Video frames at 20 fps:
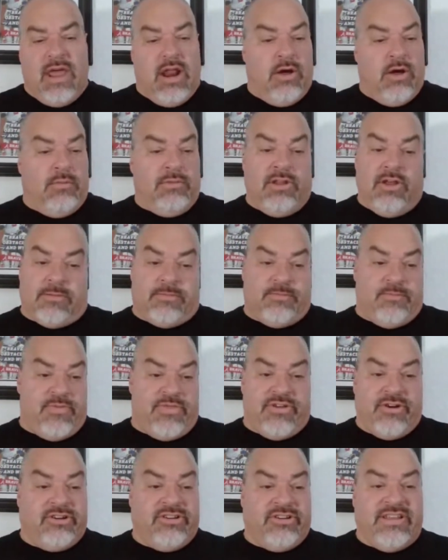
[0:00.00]
You know, look,
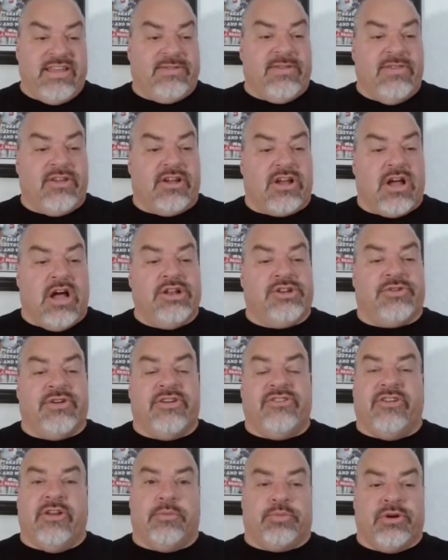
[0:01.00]
13th in the
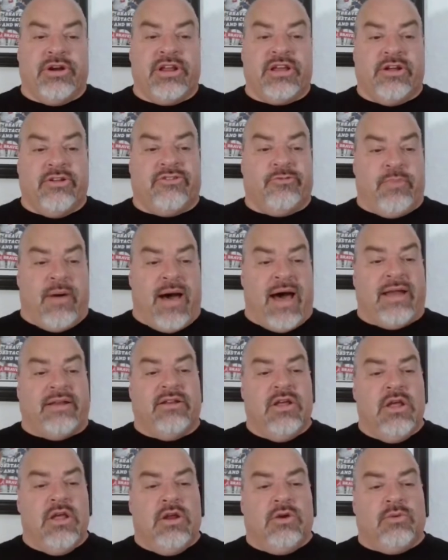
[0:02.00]
country is in a pretty good
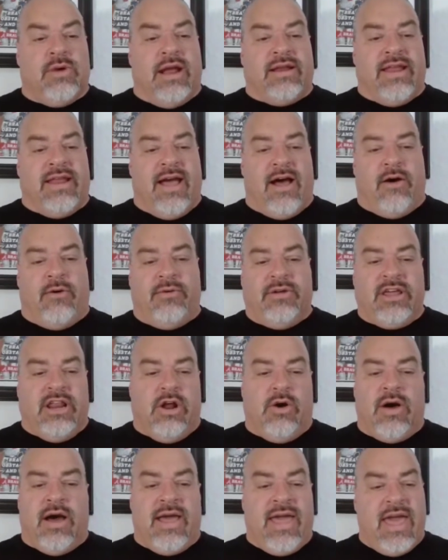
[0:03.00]
spot right now. You
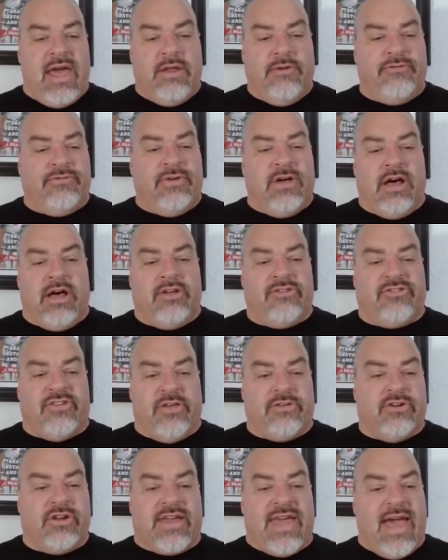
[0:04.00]
know, ahead of
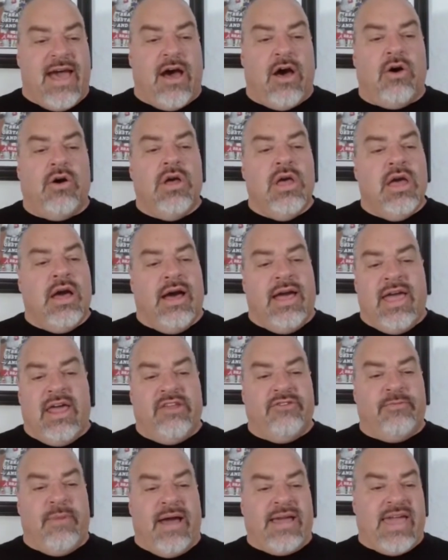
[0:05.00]
Southern Cal,
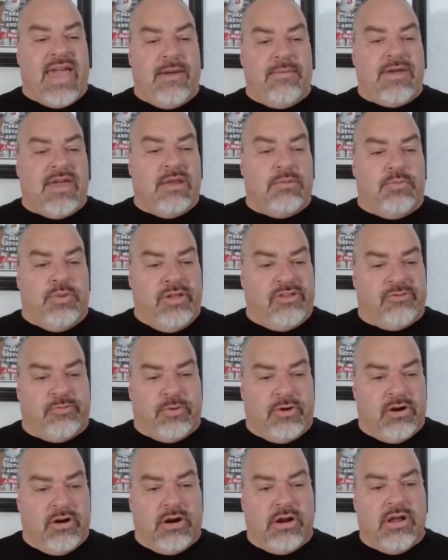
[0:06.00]
ahead of Miami and
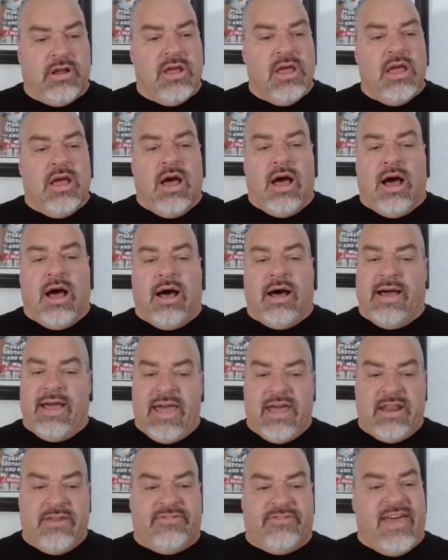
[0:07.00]
Pittsburgh,
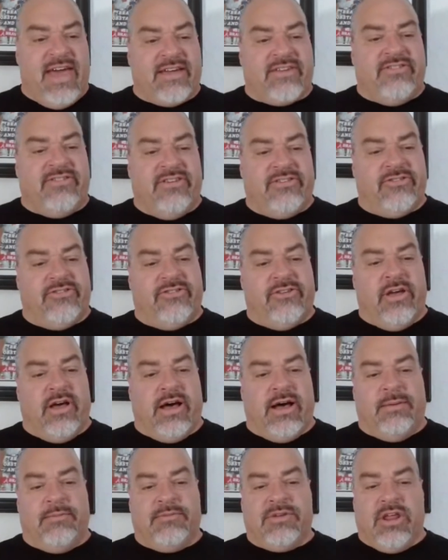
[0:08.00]
ahead of Texas, you
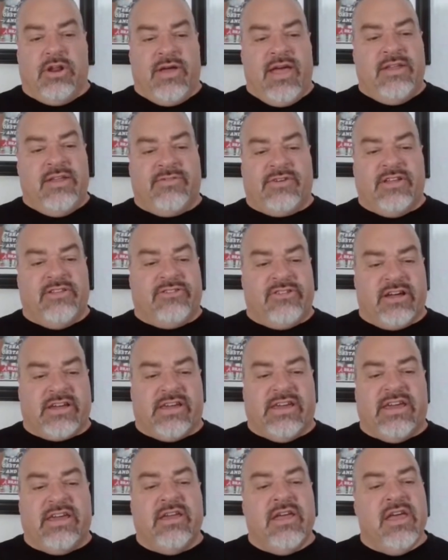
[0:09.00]
know, ahead of
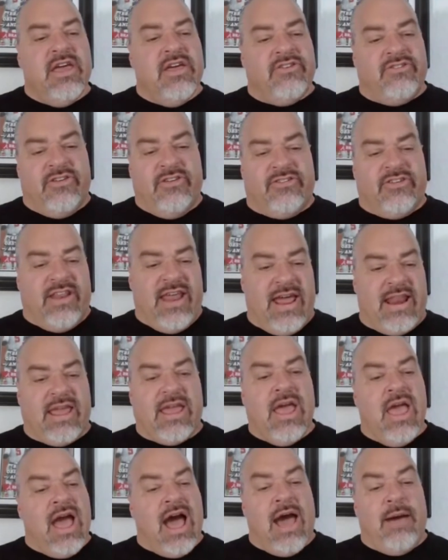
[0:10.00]
Kentucky,
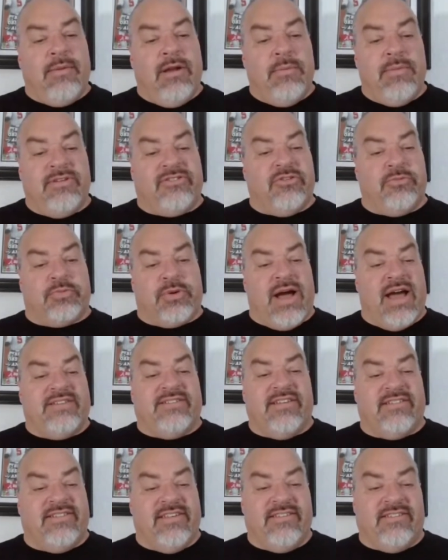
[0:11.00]
Cincinnati. I'm a little bit
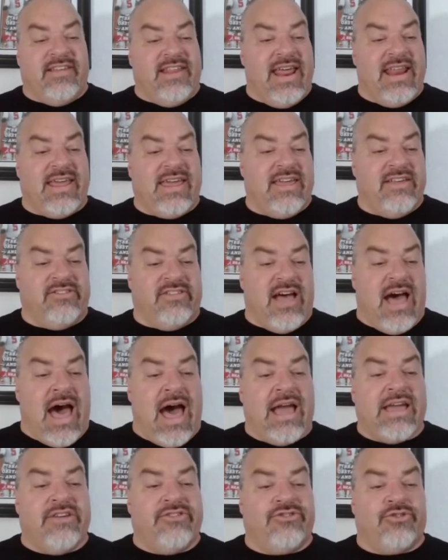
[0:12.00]
surprised that Cincinnati is the
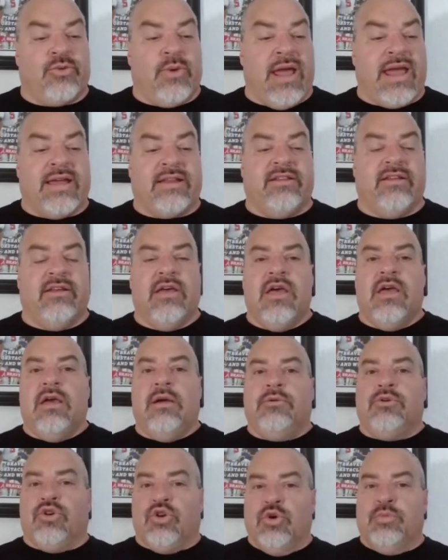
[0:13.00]
highest ranked
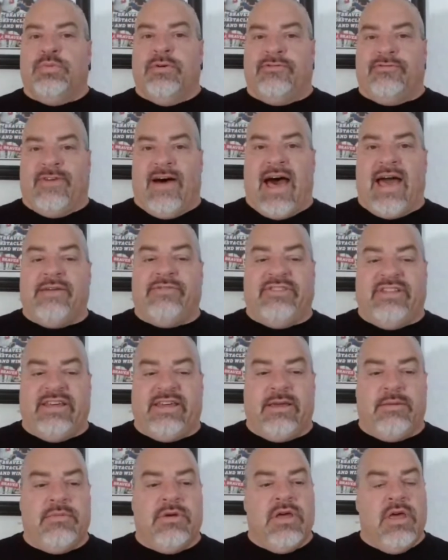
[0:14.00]
group of five
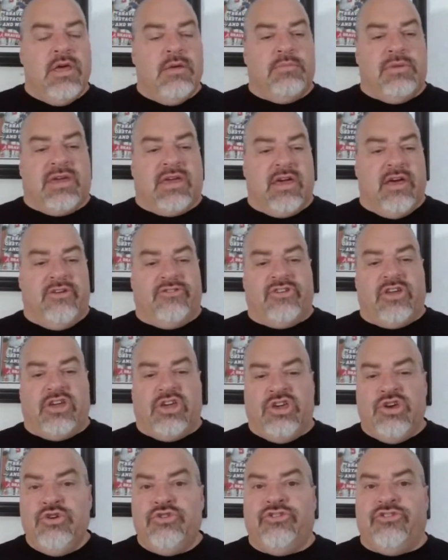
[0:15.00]
team, because
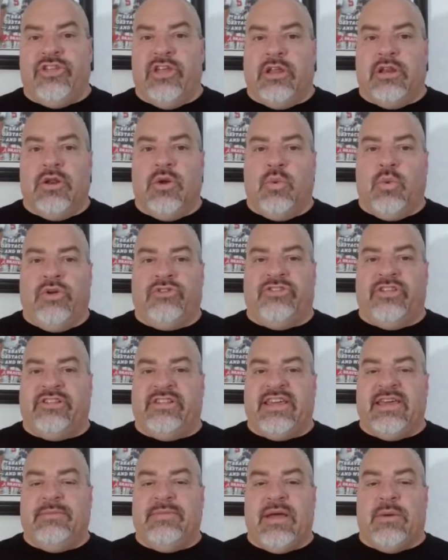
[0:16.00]
Houston was the
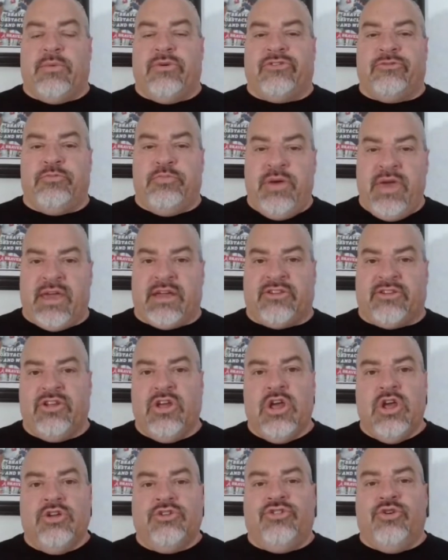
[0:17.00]
team that was
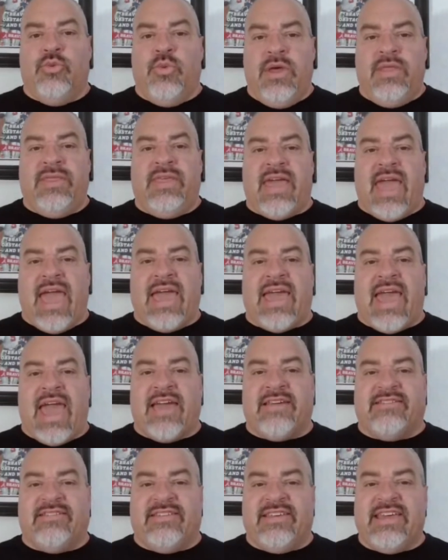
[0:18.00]
picked to win the
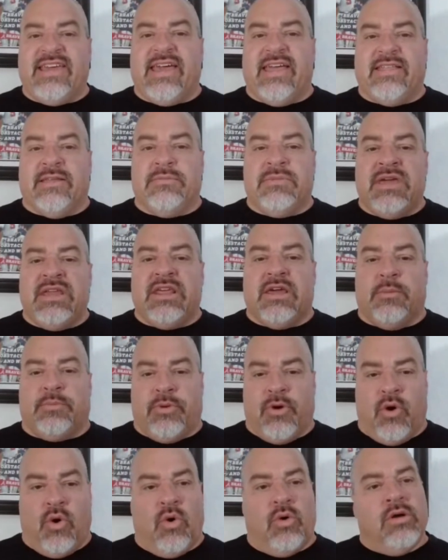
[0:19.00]
AAC in the media
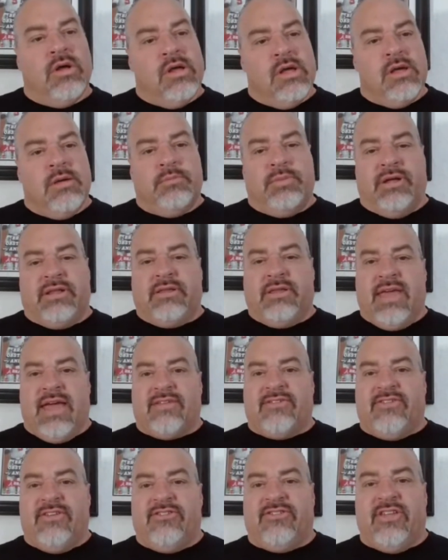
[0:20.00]
poll. But
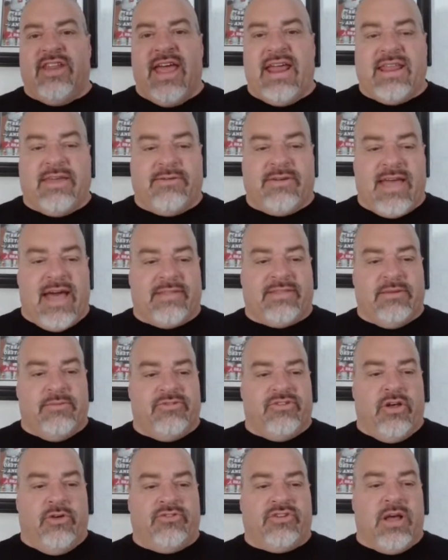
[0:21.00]
yet Cincinnati got
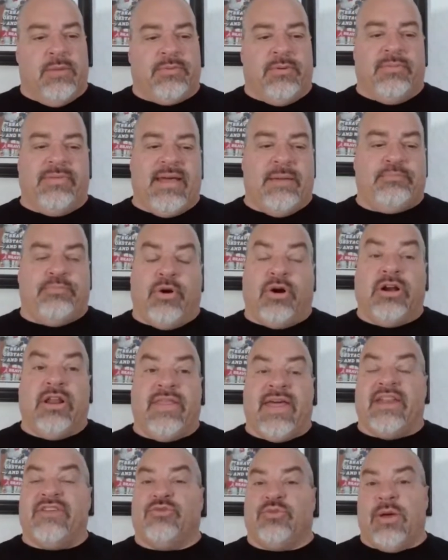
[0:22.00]
themselves a couple. That
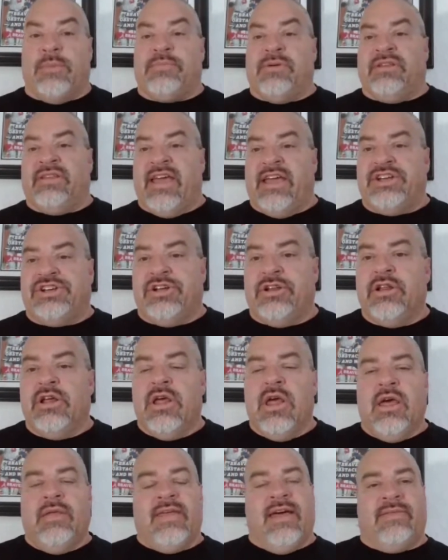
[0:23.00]
part of that is
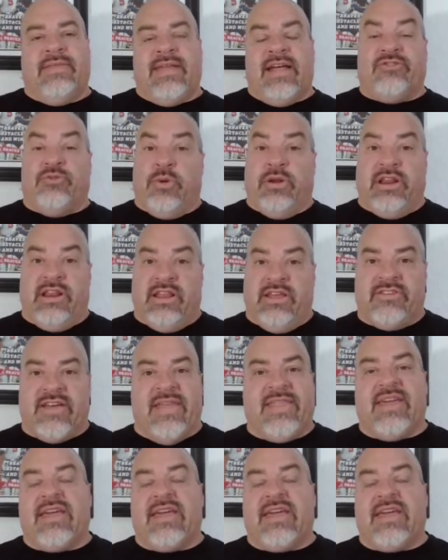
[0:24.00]
reputation. That's what it is.